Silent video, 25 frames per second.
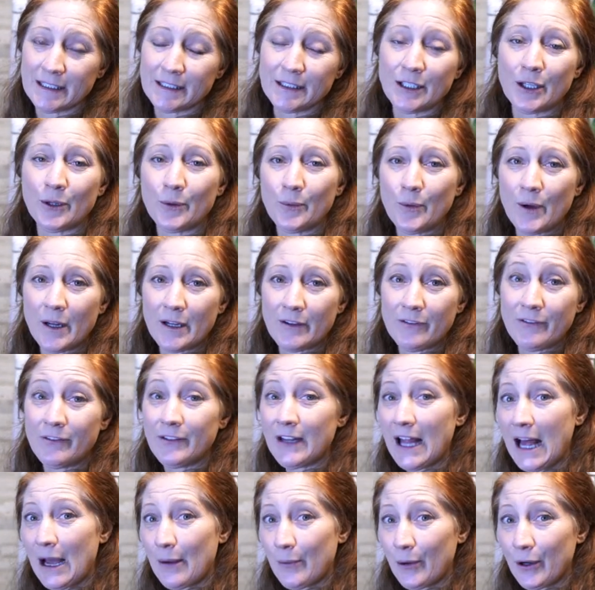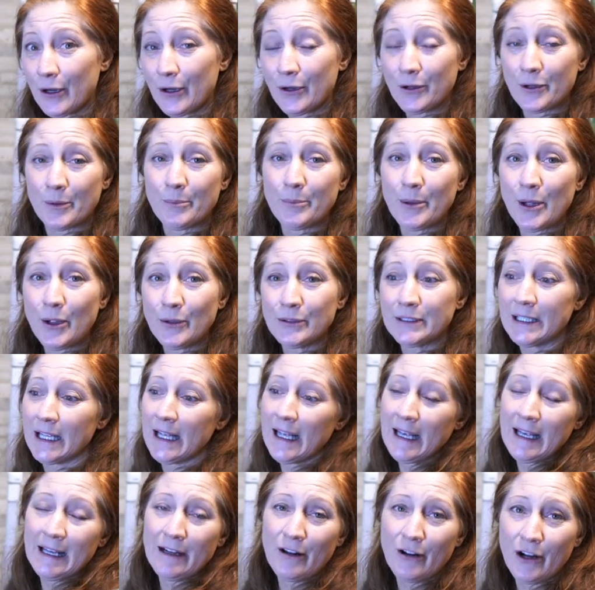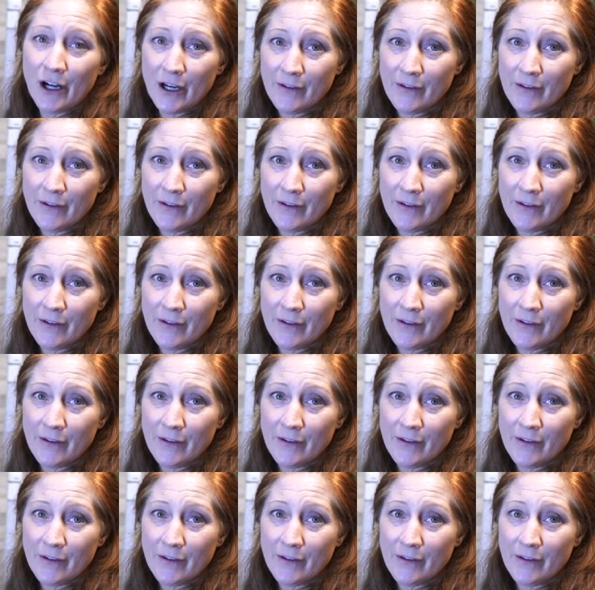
it's gonna wanna flower and go to bolt and I'll